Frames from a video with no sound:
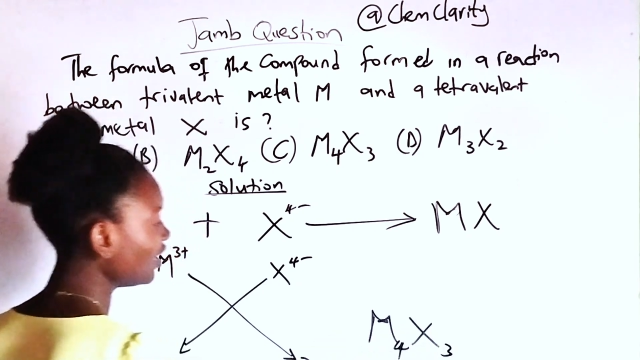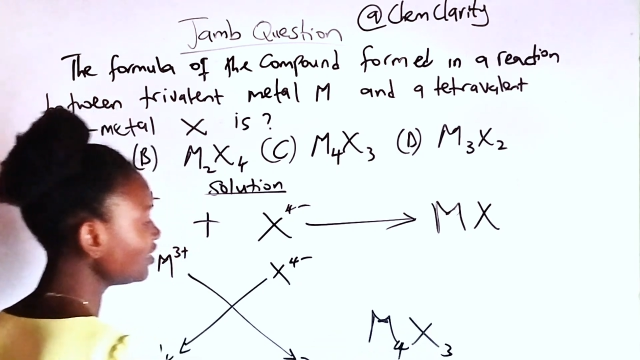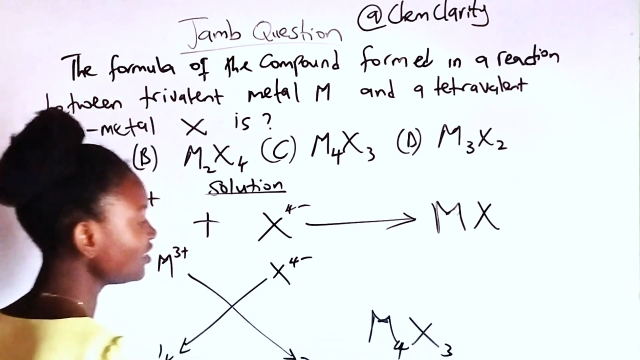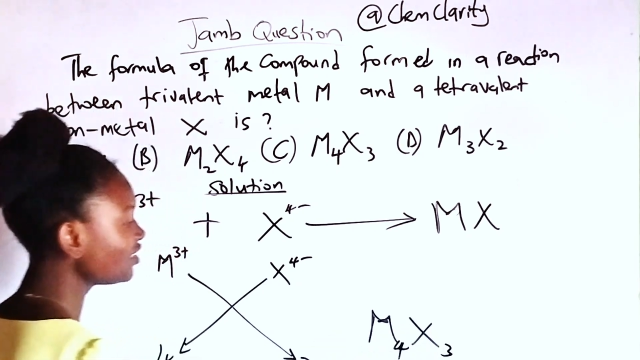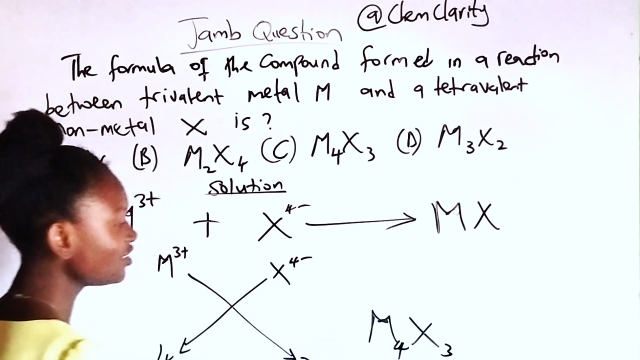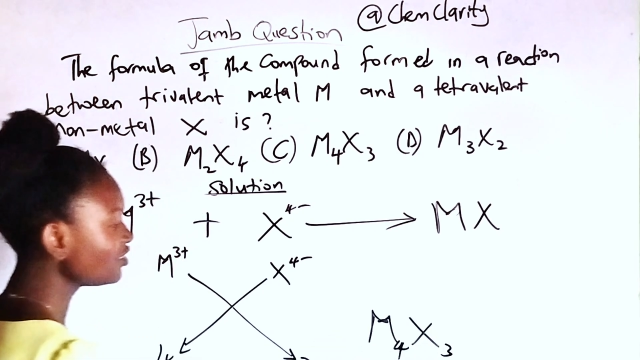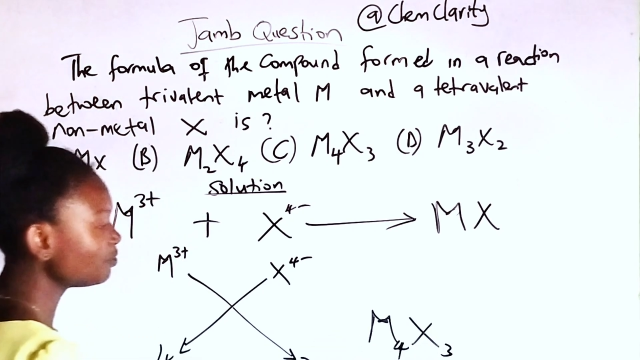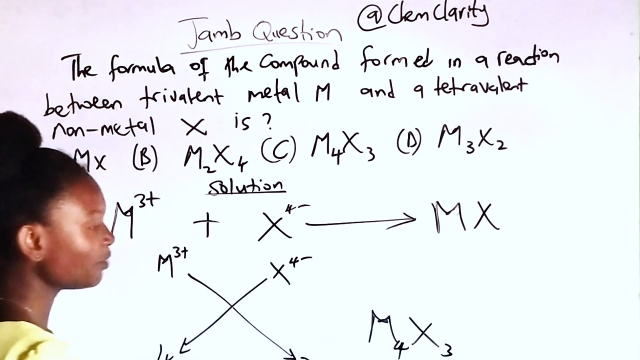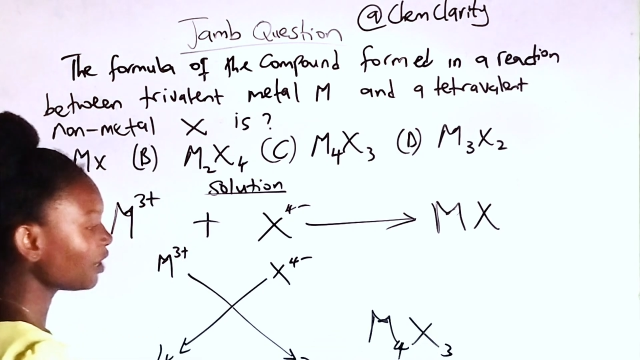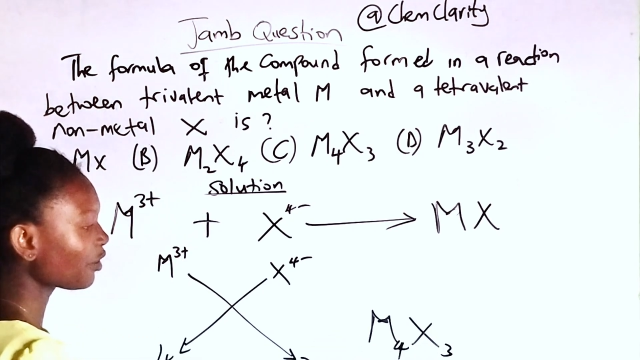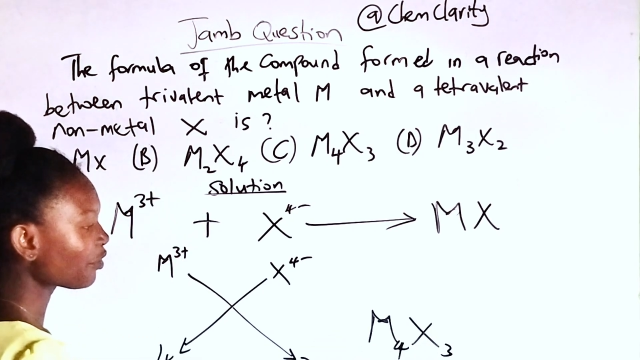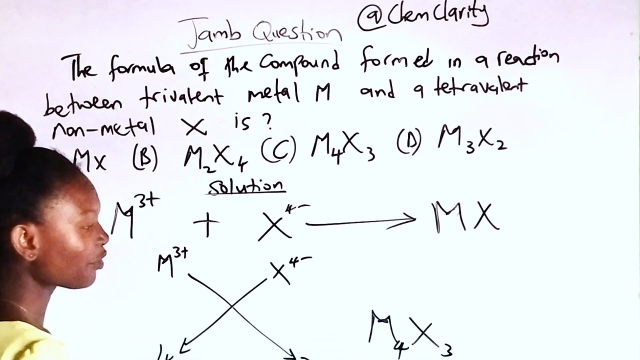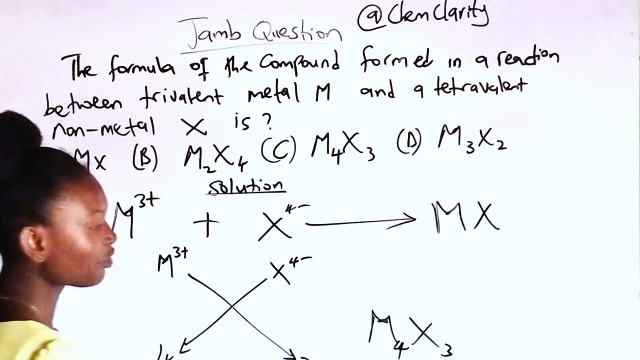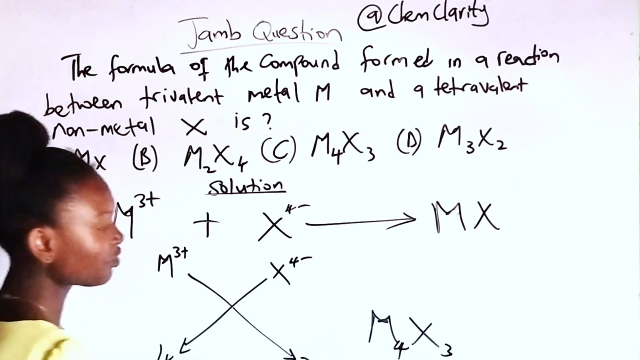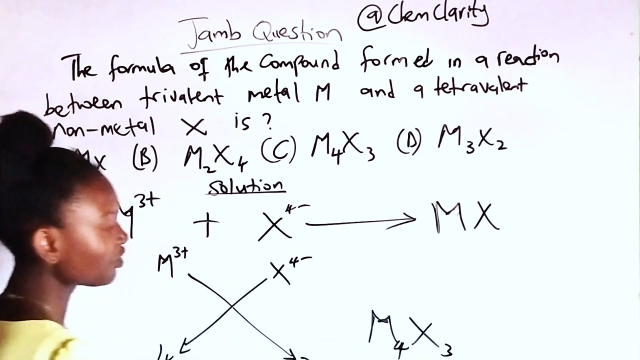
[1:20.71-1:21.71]
And this is
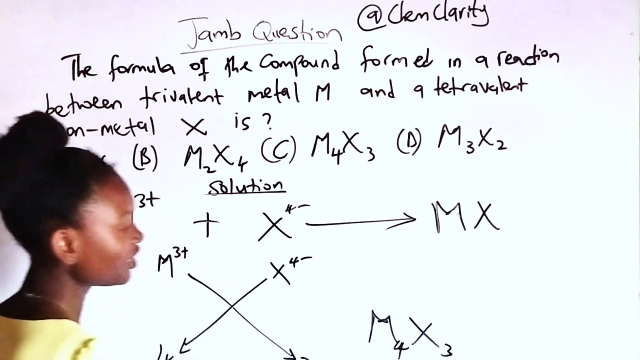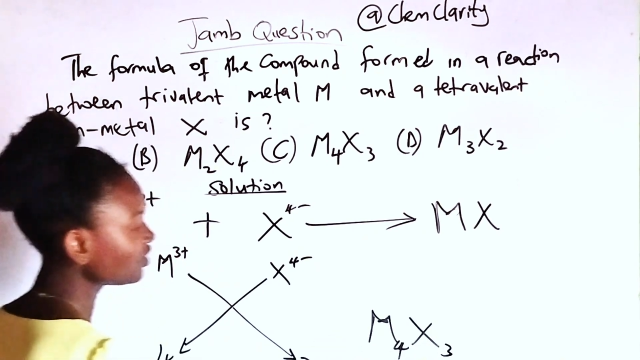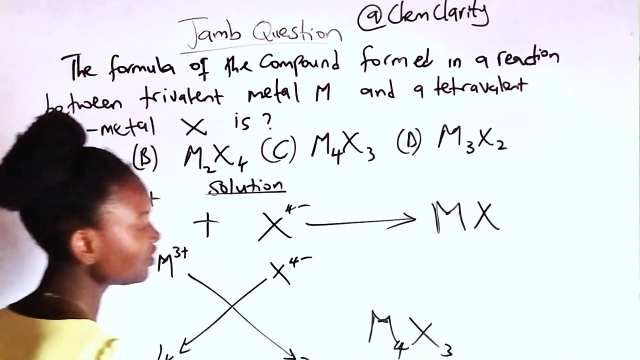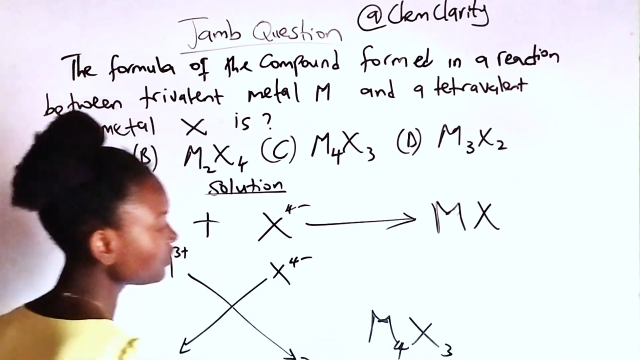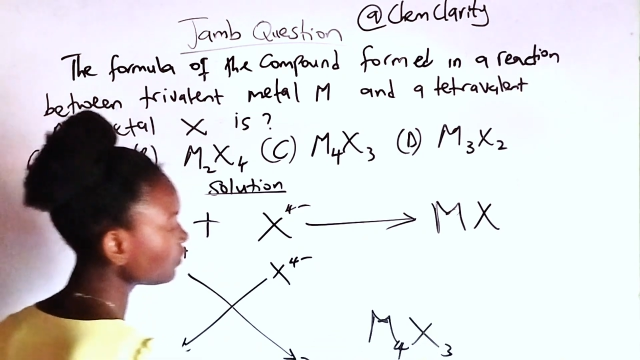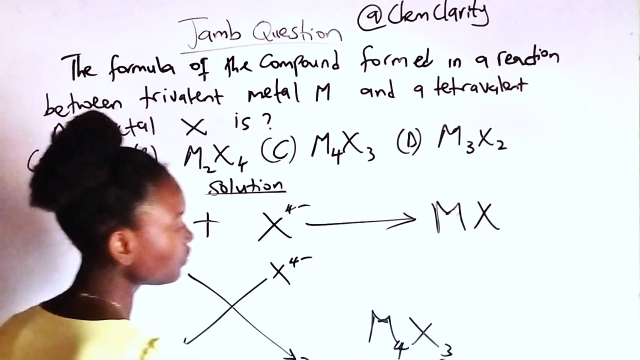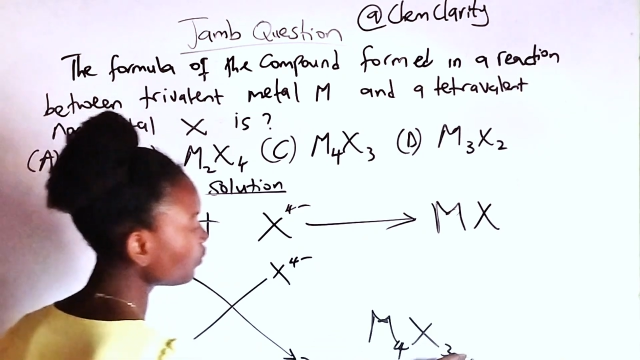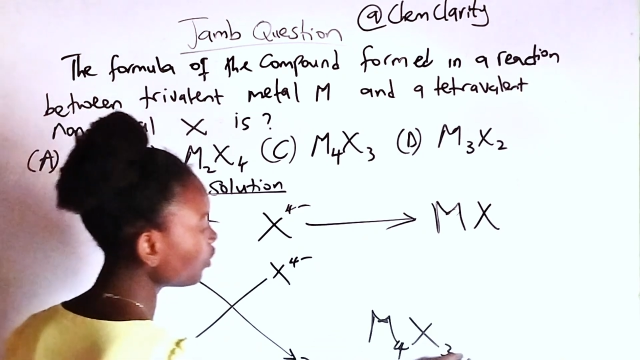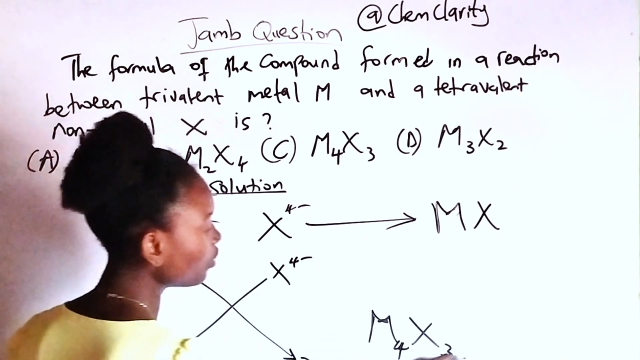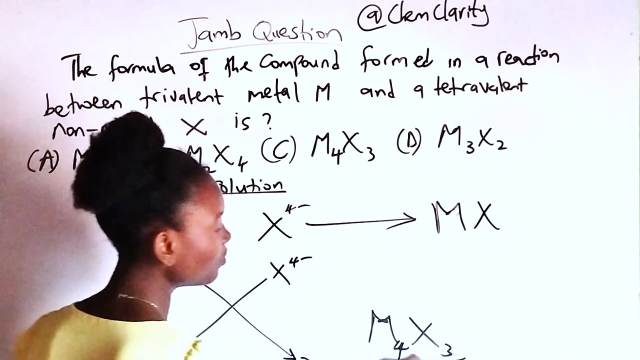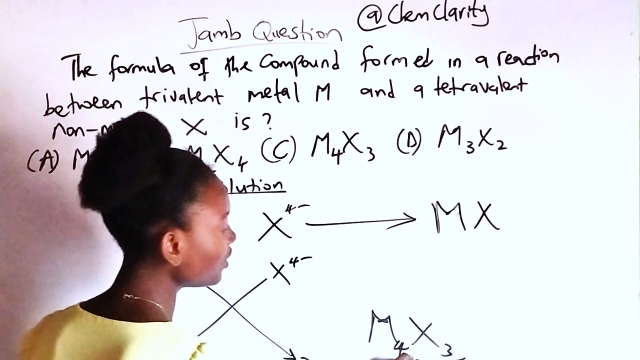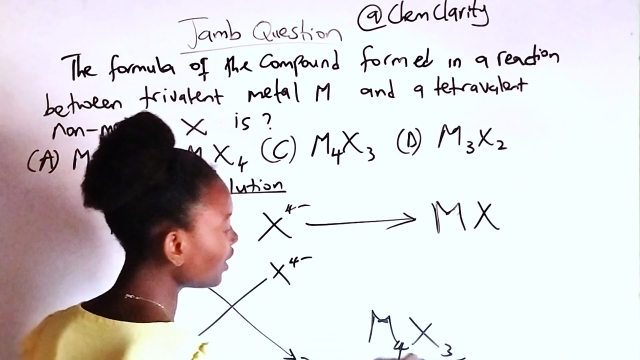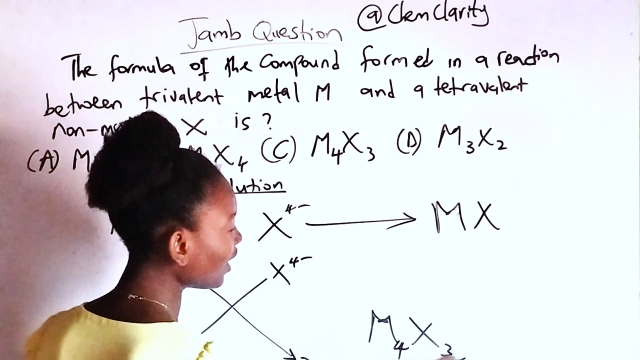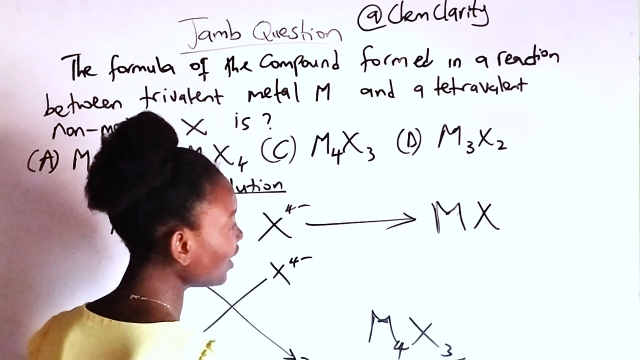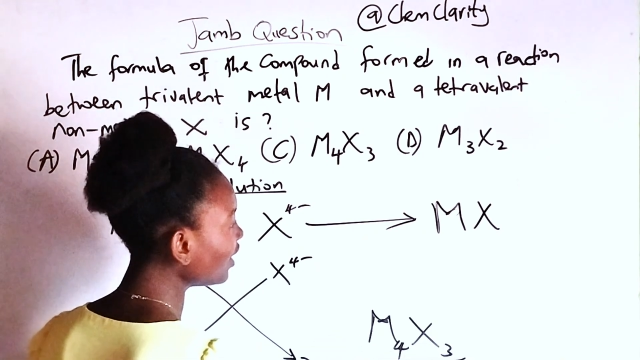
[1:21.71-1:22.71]
my correct
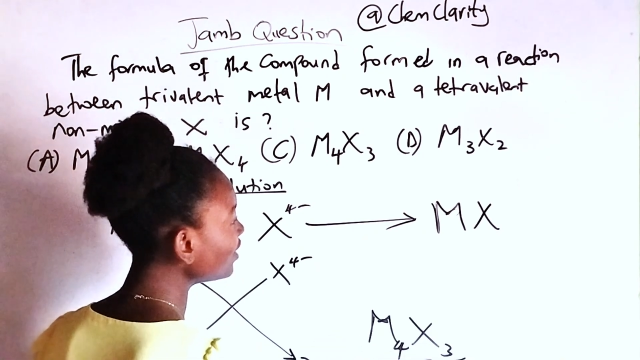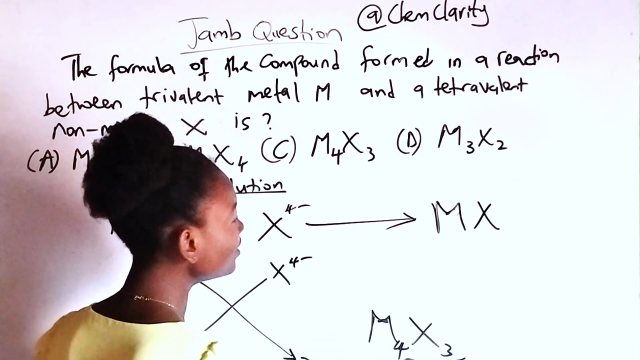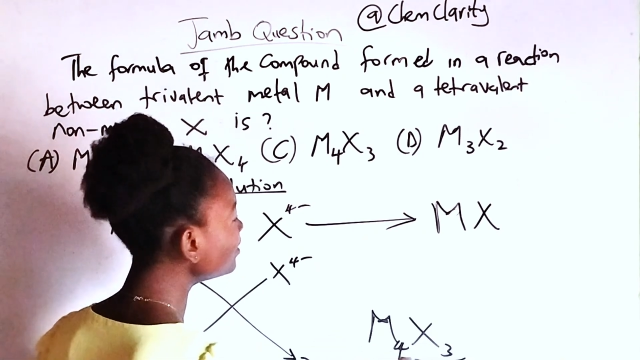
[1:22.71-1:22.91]
formula.